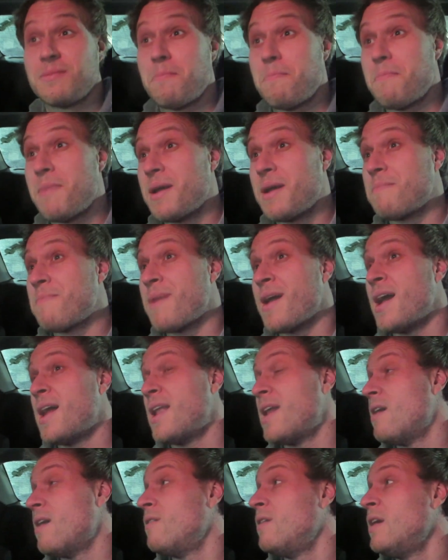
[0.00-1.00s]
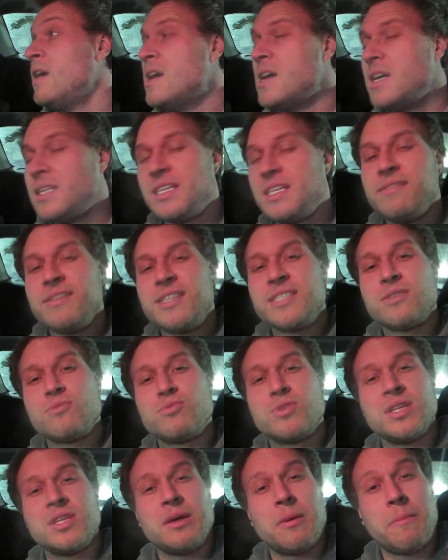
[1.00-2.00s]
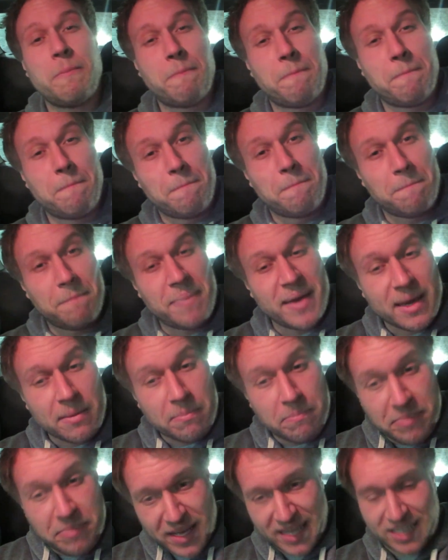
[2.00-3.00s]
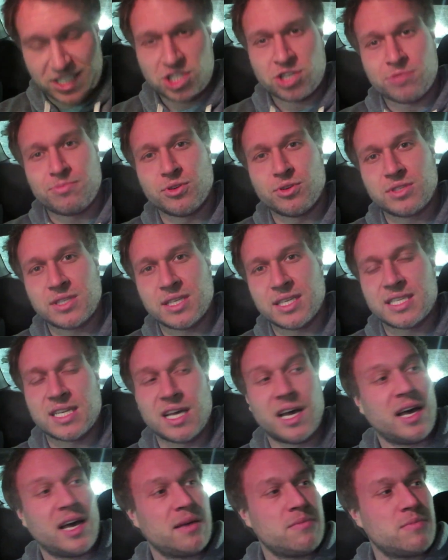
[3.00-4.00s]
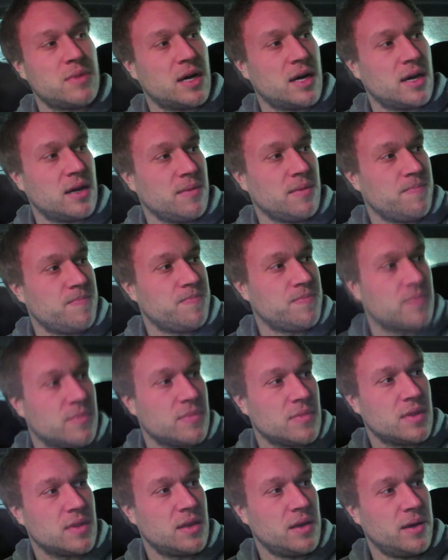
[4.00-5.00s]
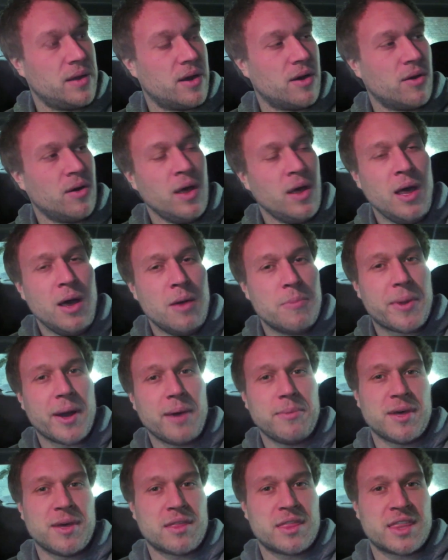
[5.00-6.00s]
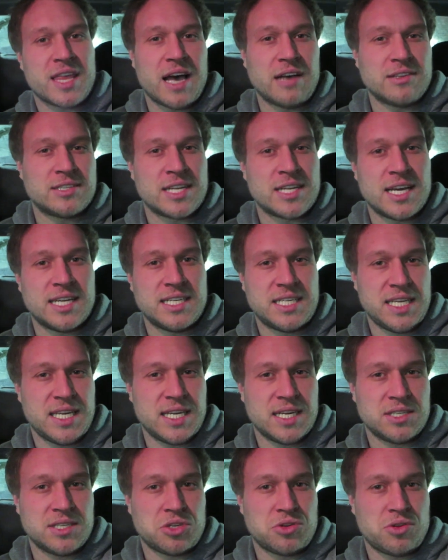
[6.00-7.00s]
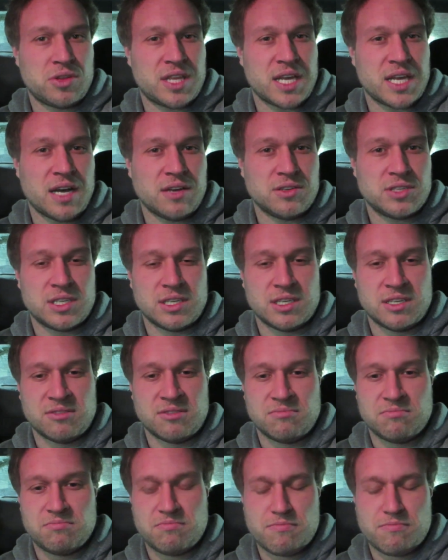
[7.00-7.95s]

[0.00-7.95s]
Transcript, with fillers: might pan out. TV's a really big bitch most of the time. Uh, you know, probably a thousand ideas or a thousand